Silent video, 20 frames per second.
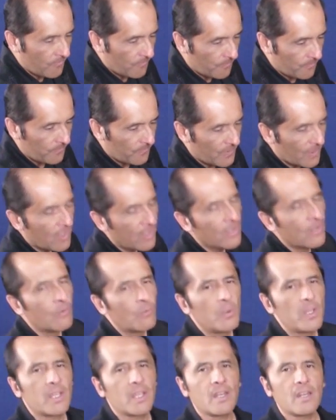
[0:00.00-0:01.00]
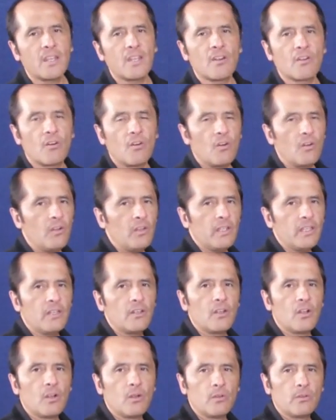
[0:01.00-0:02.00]
we can hear all the
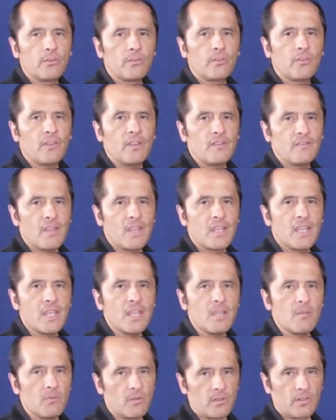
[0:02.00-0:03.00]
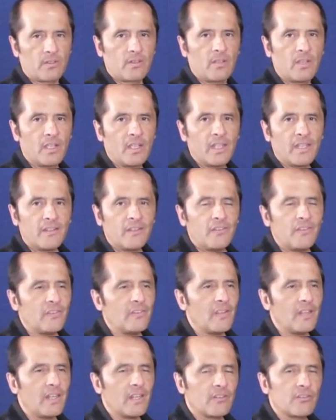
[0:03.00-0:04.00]
notes in the keyboard. This
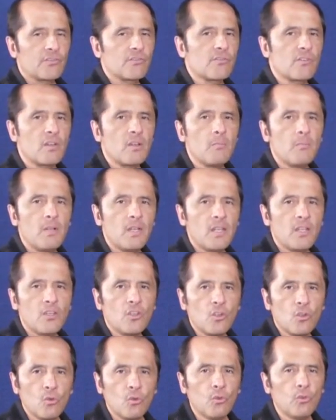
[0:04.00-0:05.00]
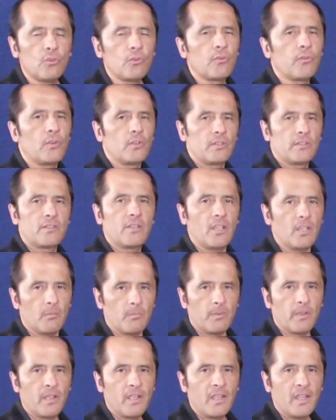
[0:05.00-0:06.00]
is an extremely useful
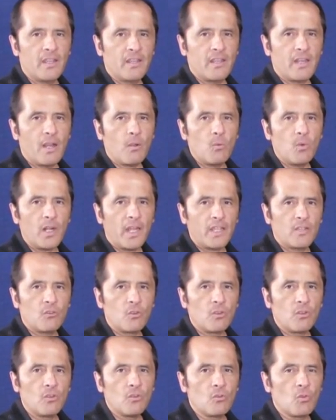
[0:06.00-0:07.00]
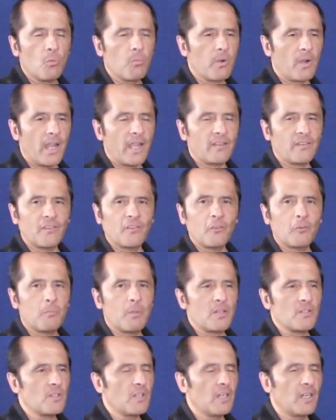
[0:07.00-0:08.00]
tip that I would like you to practice,
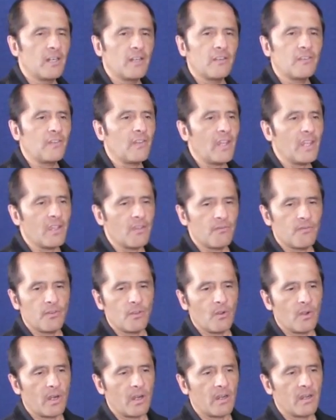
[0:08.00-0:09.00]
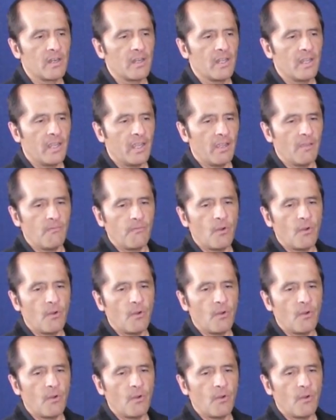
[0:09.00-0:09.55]
especially, let's say, if you are a